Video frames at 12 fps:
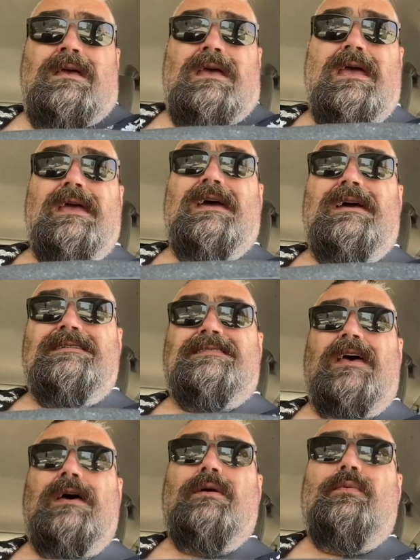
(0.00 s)
Hey
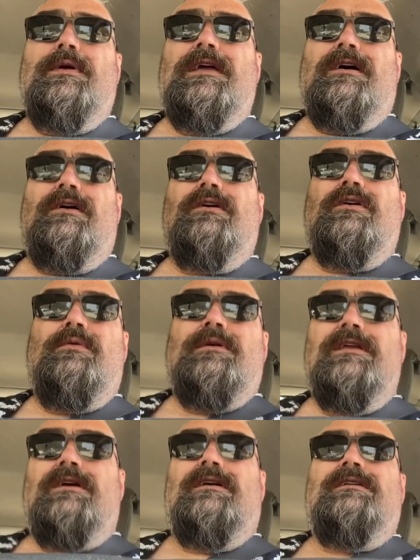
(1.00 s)
guys, we are
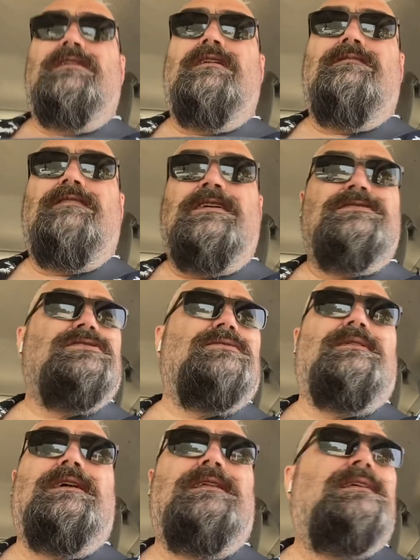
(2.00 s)
going on an adventure
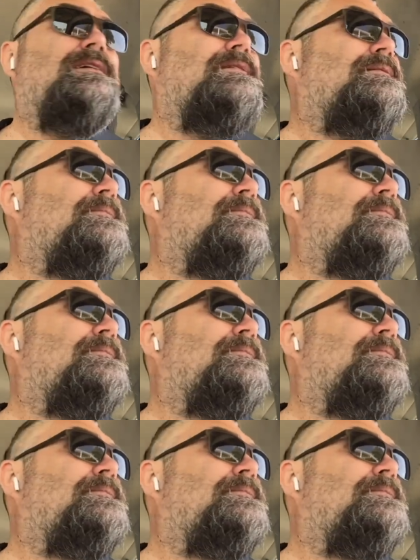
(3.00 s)
right now.